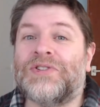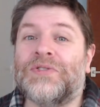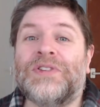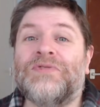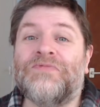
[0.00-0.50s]
So
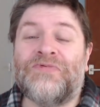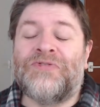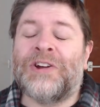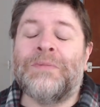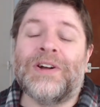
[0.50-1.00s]
this
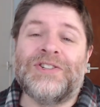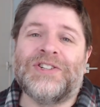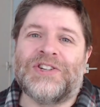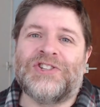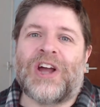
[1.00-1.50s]
very much is
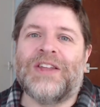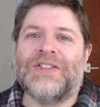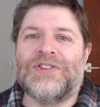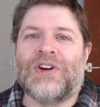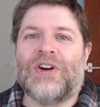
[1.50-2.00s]
a shot in the
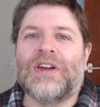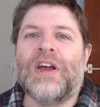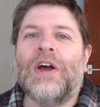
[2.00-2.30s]
dark.